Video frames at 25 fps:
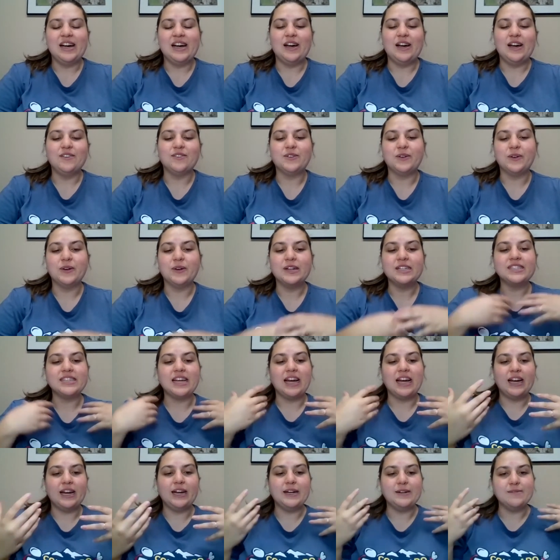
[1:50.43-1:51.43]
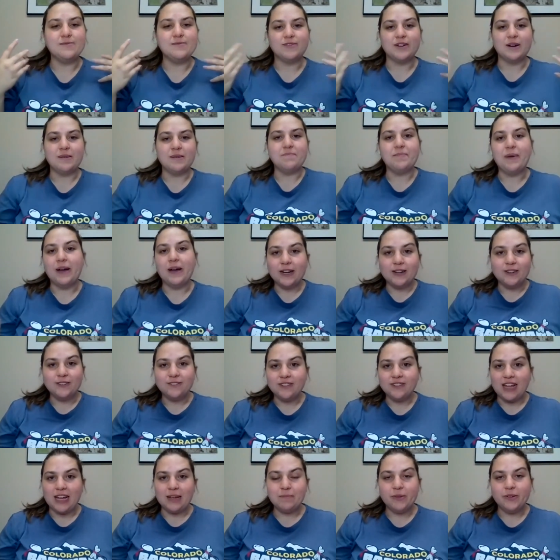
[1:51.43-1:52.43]
Of course, I am from
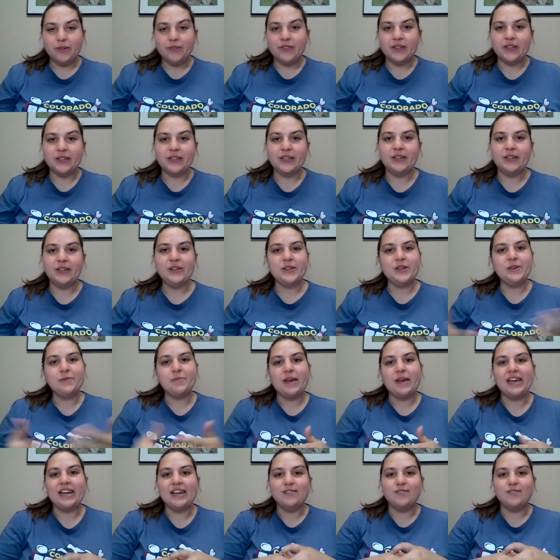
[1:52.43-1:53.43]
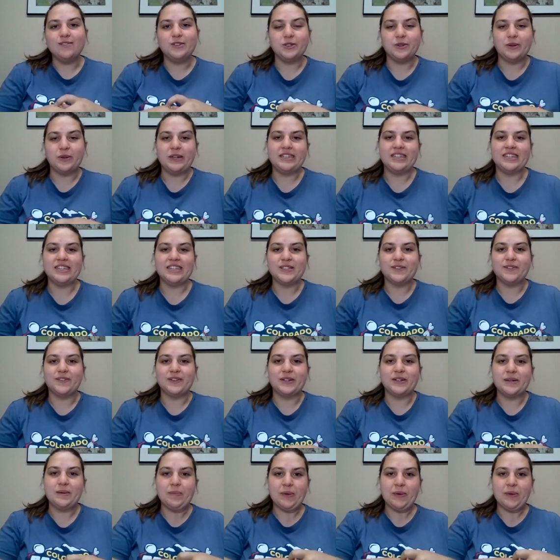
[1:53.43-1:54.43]
Butterfly Pavilion. You may have joined us
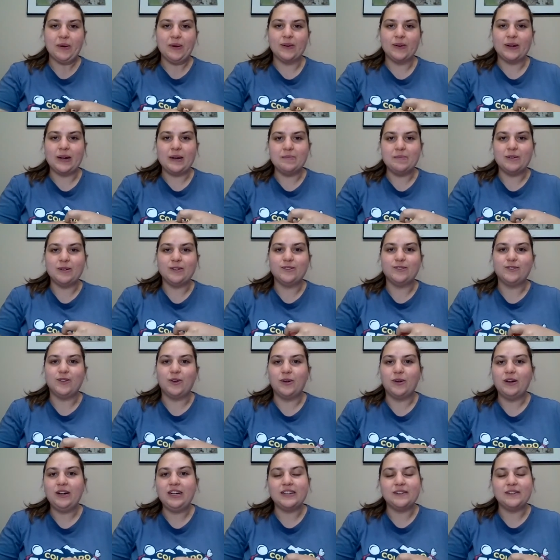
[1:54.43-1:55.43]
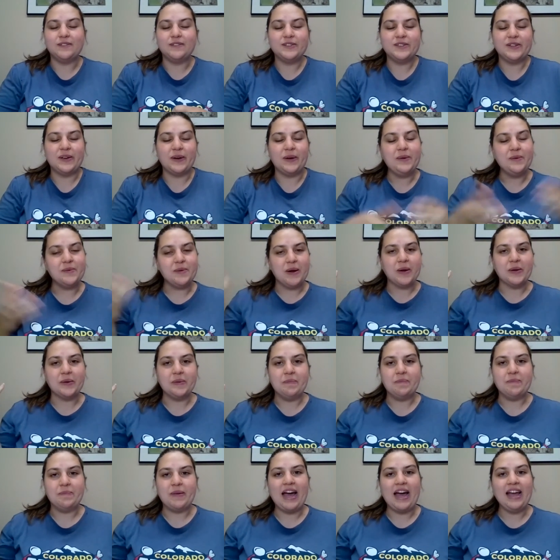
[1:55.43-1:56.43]
for a program before. If so,
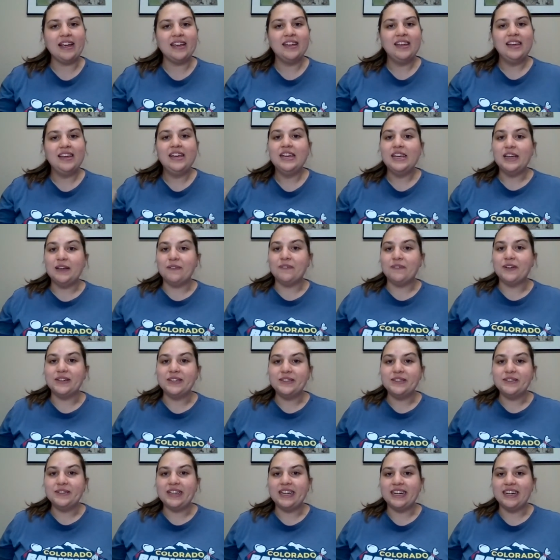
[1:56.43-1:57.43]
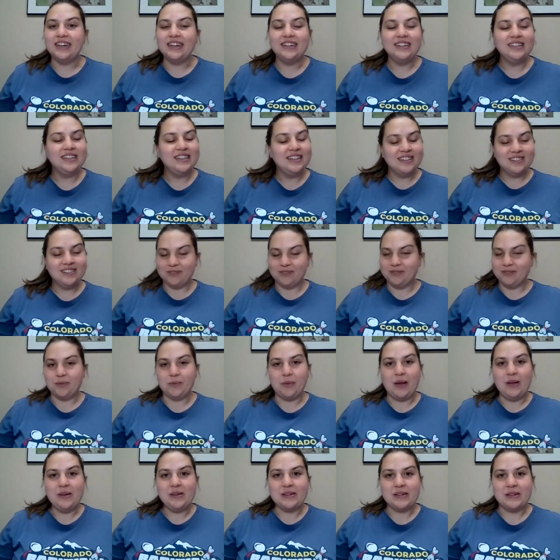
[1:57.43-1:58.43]
welcome back. If you're new here,
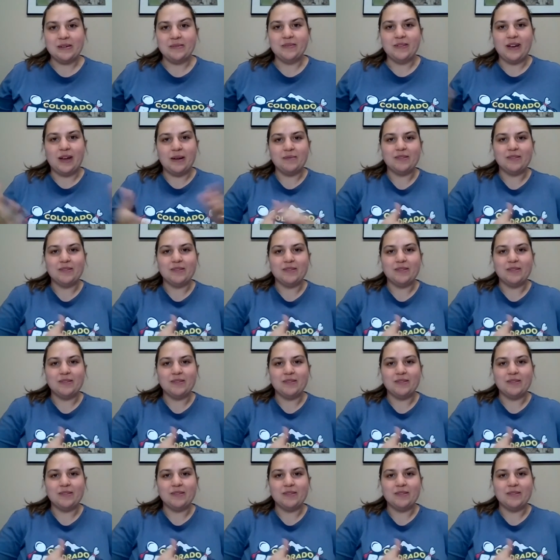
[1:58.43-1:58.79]
welcome.